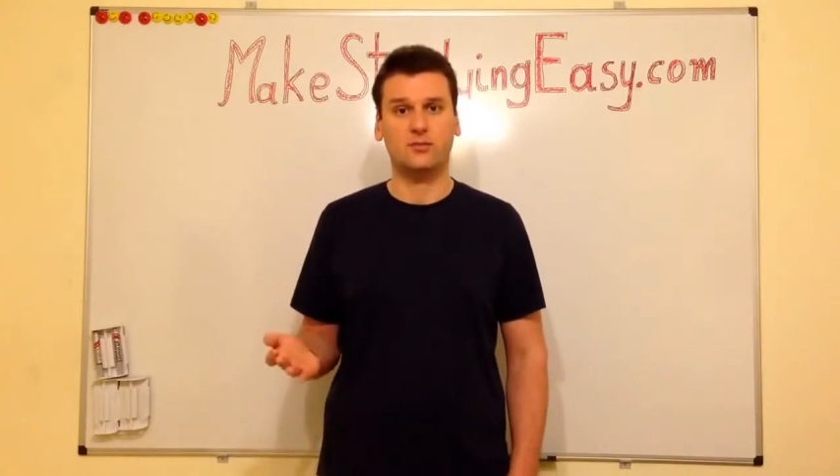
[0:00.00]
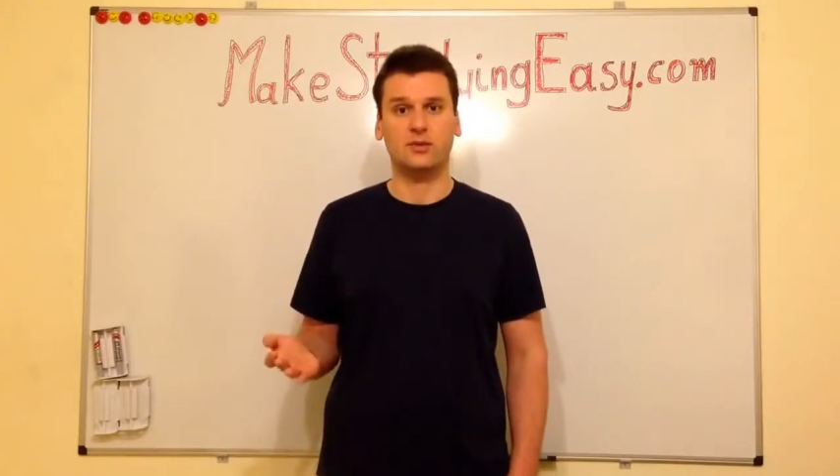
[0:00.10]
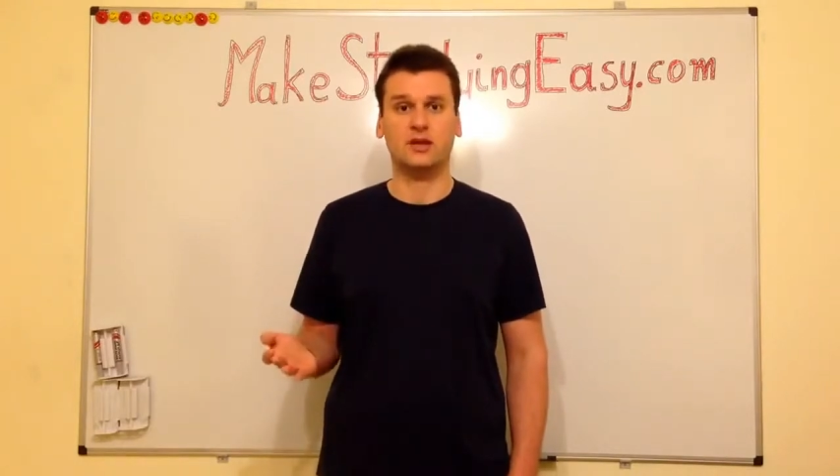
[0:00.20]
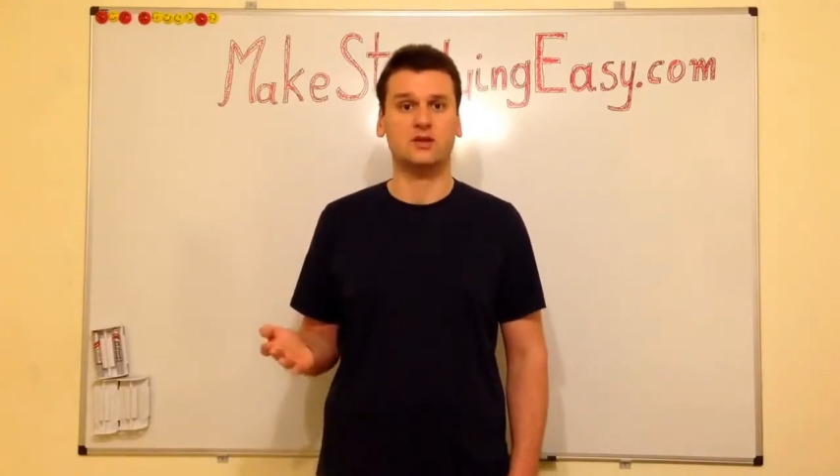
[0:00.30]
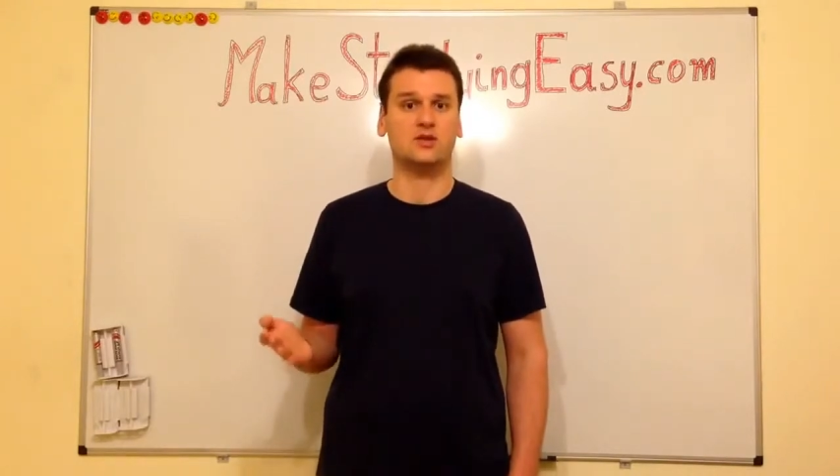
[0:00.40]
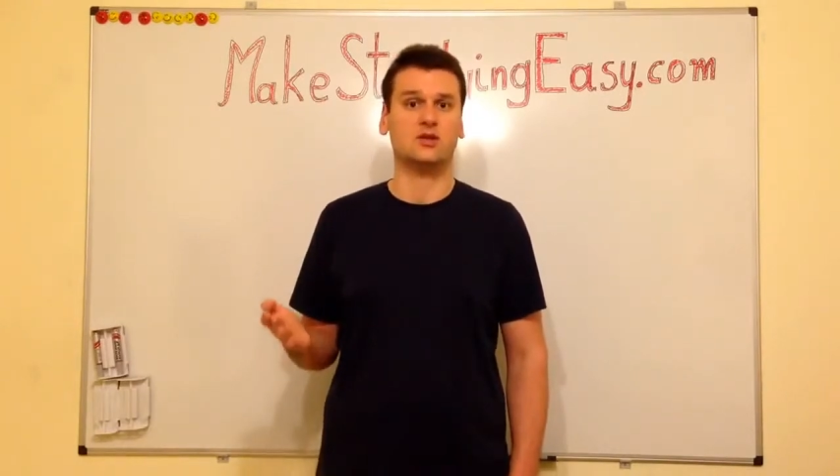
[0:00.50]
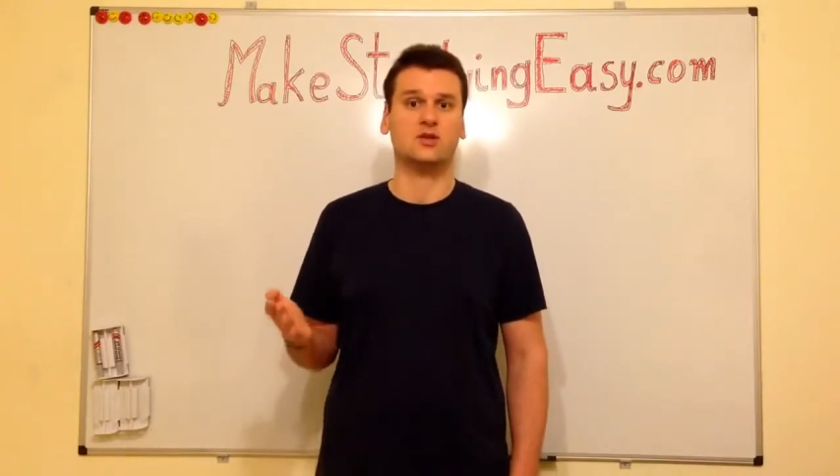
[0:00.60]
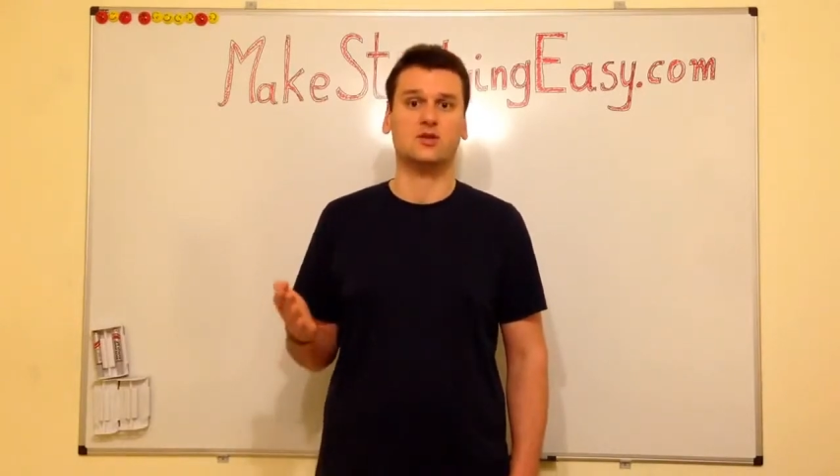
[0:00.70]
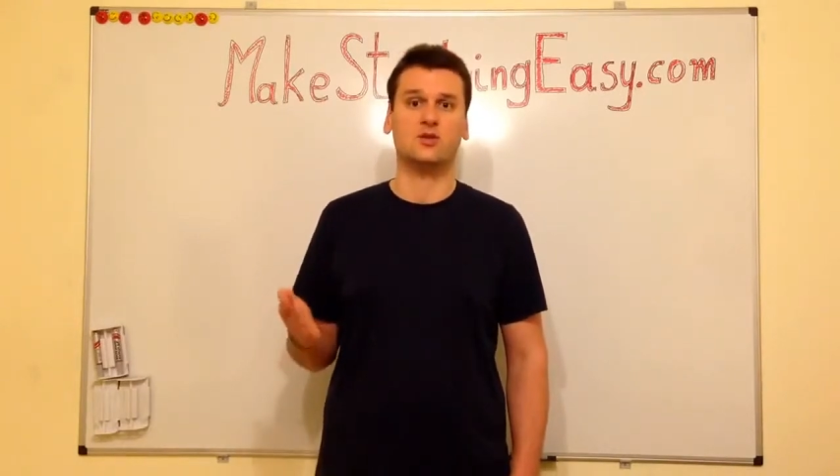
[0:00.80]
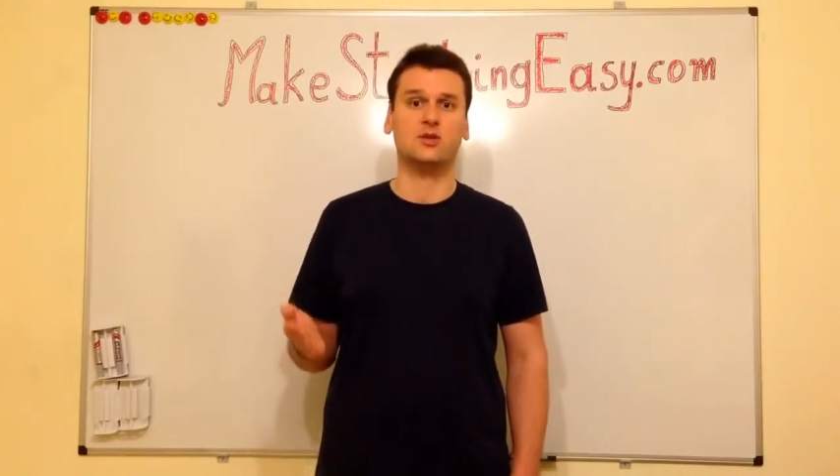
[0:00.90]
but I just
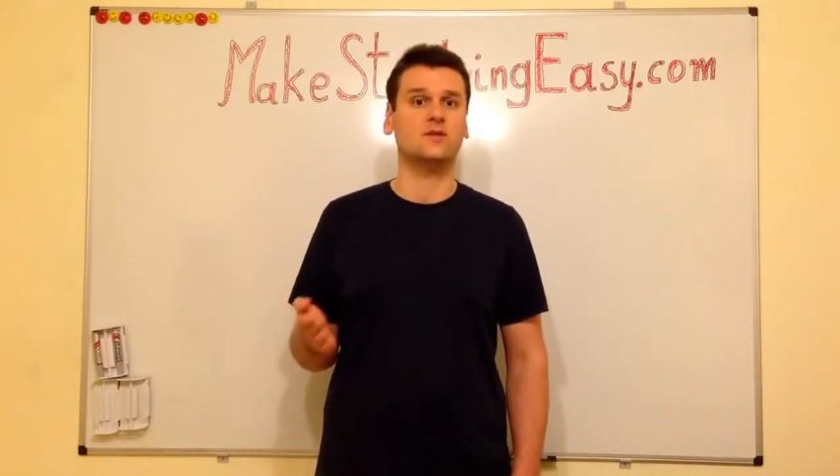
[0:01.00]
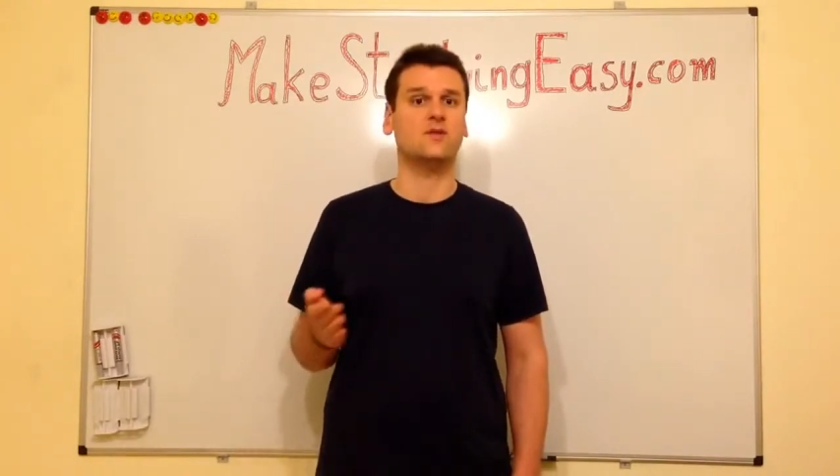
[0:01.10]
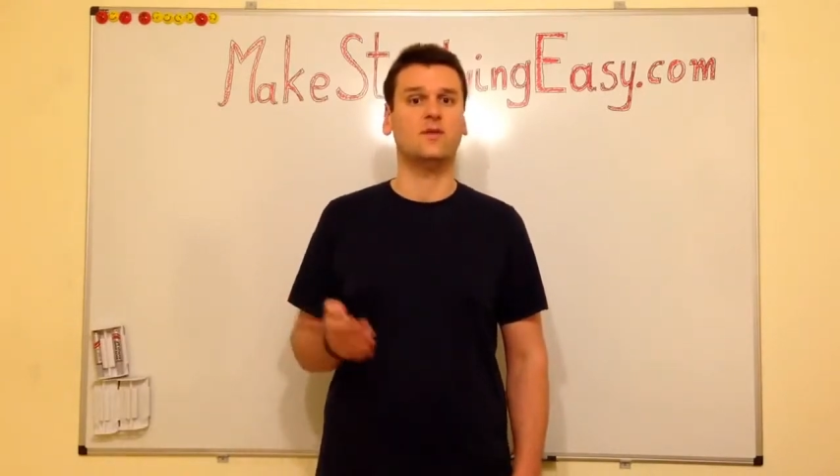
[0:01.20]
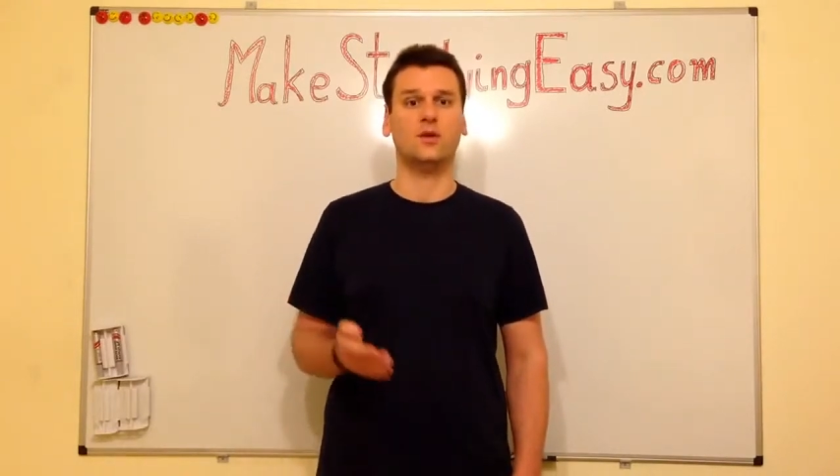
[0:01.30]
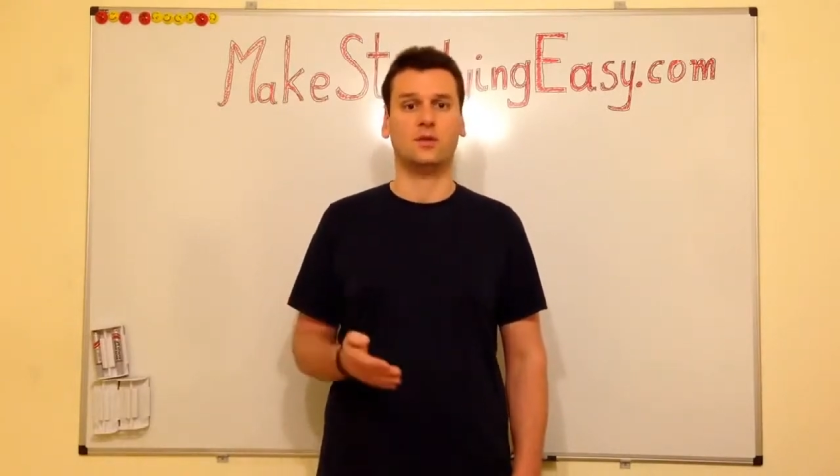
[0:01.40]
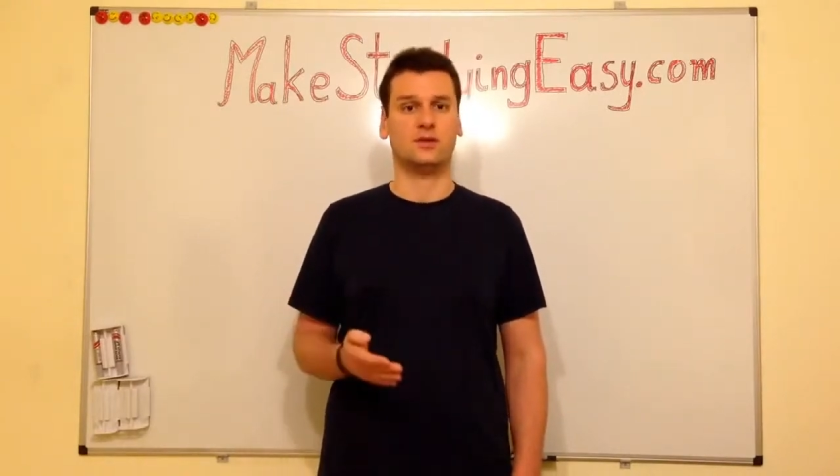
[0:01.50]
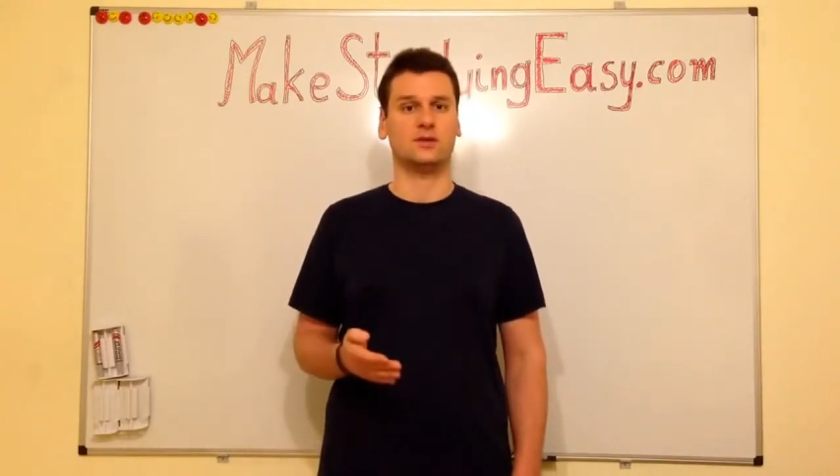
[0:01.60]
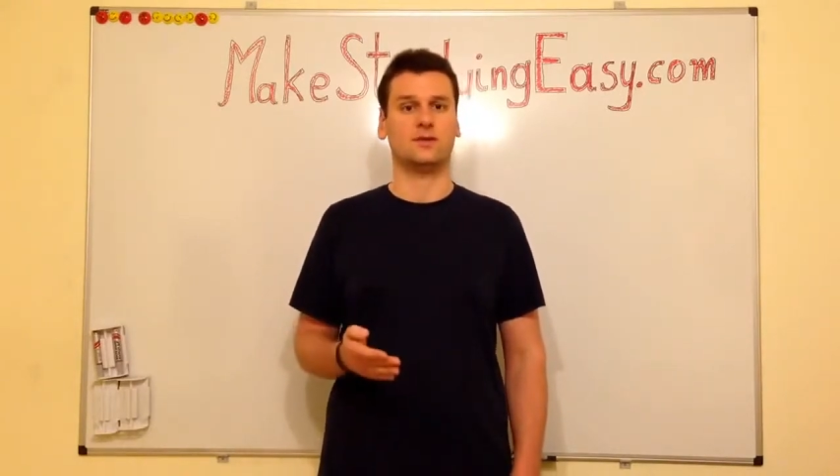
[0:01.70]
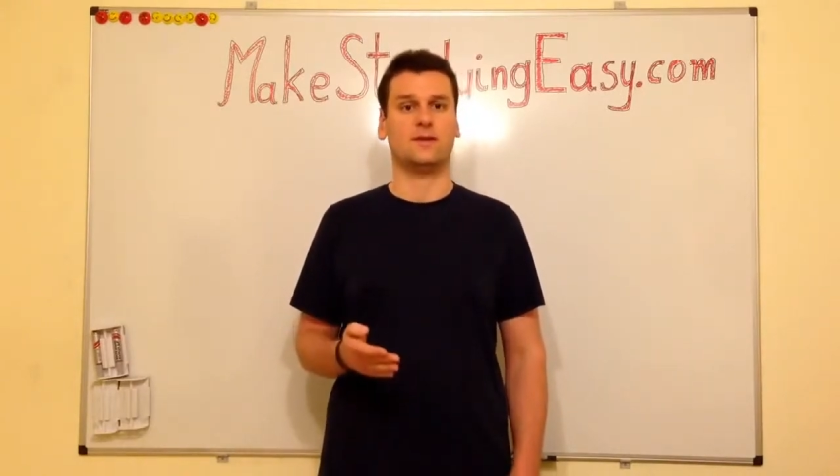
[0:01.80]
couldn't focus.